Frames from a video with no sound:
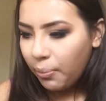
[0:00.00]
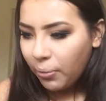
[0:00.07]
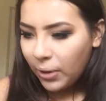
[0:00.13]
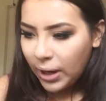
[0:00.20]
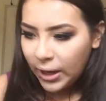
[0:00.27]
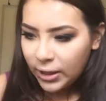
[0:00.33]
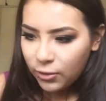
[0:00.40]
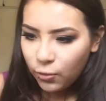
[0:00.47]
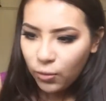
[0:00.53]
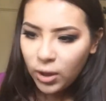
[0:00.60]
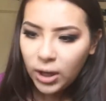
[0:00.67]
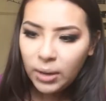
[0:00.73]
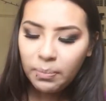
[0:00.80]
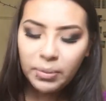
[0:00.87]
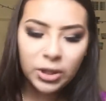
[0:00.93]
brand
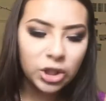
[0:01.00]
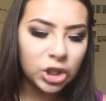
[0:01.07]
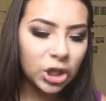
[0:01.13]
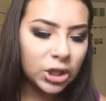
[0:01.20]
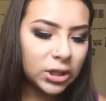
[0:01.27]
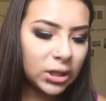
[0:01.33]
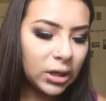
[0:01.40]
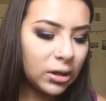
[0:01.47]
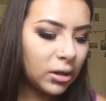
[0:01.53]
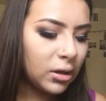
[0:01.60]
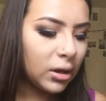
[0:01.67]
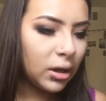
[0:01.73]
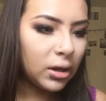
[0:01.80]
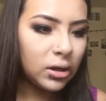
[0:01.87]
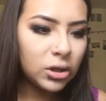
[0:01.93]
one, but just
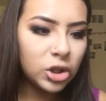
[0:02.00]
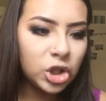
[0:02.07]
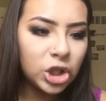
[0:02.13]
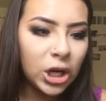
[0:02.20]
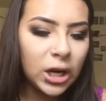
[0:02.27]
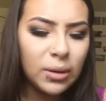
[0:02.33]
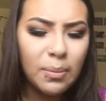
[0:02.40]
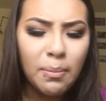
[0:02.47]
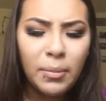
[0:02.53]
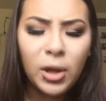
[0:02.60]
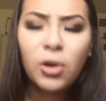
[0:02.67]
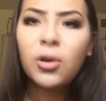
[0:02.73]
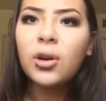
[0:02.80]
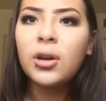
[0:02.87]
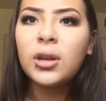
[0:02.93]
in shade
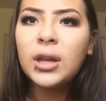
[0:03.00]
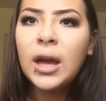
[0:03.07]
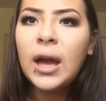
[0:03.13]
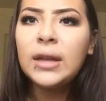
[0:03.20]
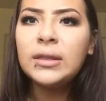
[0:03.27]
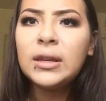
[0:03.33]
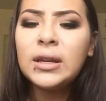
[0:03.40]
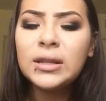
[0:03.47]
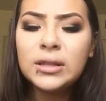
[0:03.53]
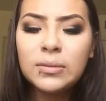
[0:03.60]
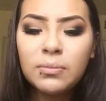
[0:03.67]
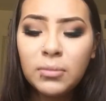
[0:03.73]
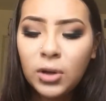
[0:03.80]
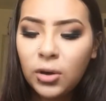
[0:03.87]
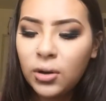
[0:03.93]
Milk. Yeah, I think it's
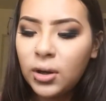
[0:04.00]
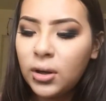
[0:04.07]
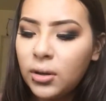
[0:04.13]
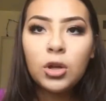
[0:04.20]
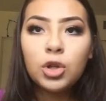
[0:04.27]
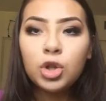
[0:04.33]
Milk.